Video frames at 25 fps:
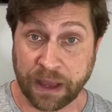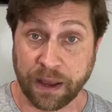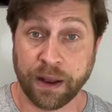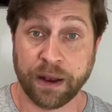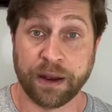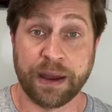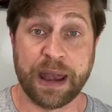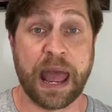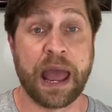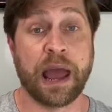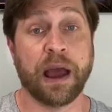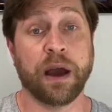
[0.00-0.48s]

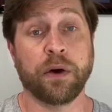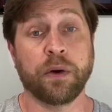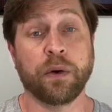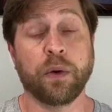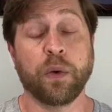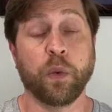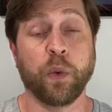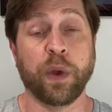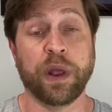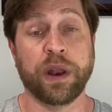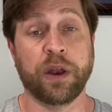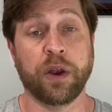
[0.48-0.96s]
Now,
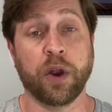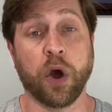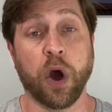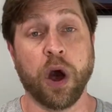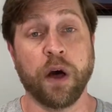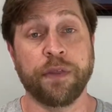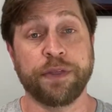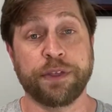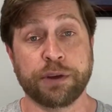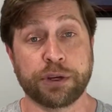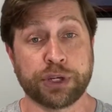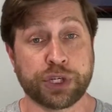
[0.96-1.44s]
when an
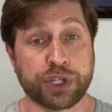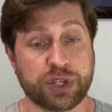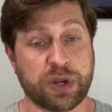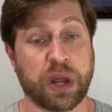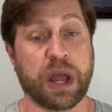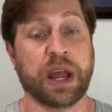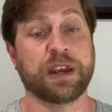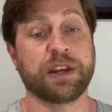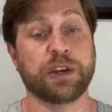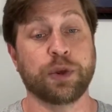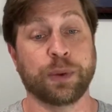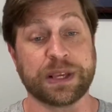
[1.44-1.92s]
author's
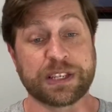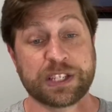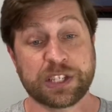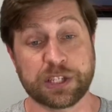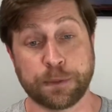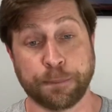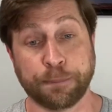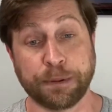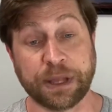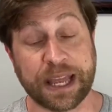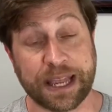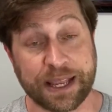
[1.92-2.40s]
trying to
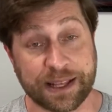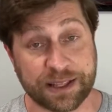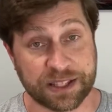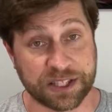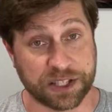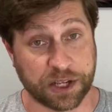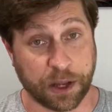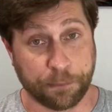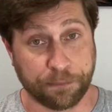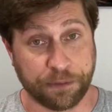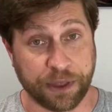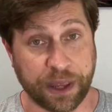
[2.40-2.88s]
explain
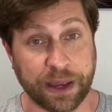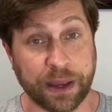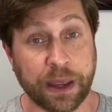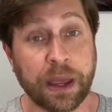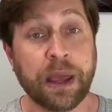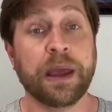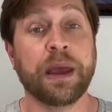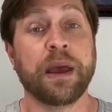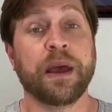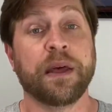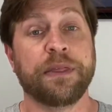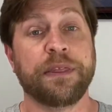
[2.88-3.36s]
something,
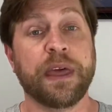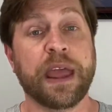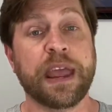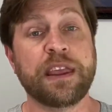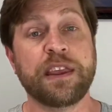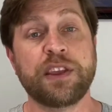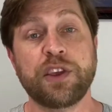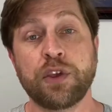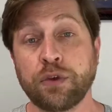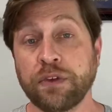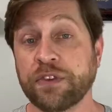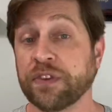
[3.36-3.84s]
they
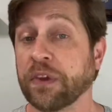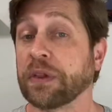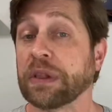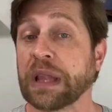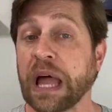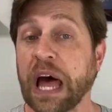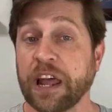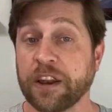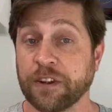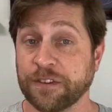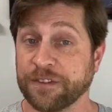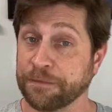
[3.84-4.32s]
use a
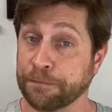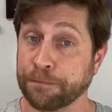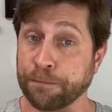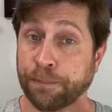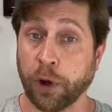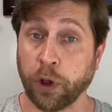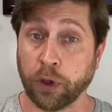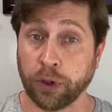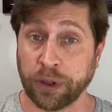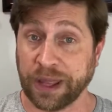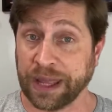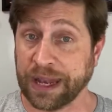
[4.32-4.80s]
lot of
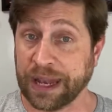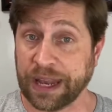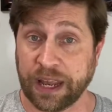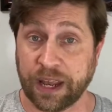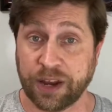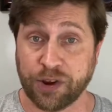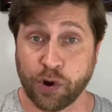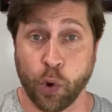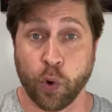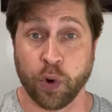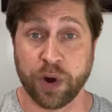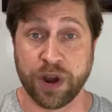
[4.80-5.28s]

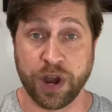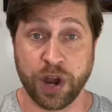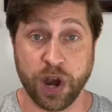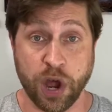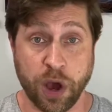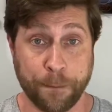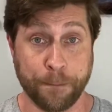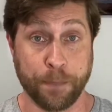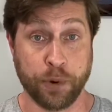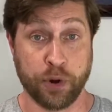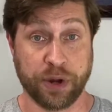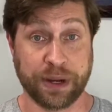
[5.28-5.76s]
bulleted or
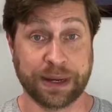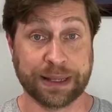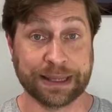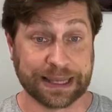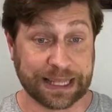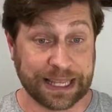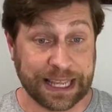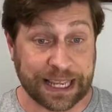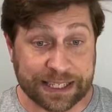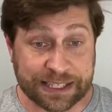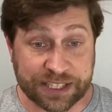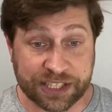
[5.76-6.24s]
numbered
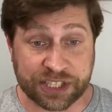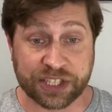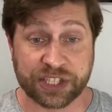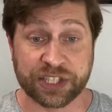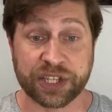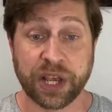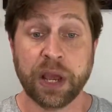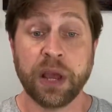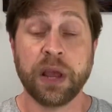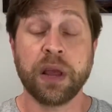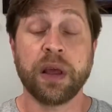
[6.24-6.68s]
lists.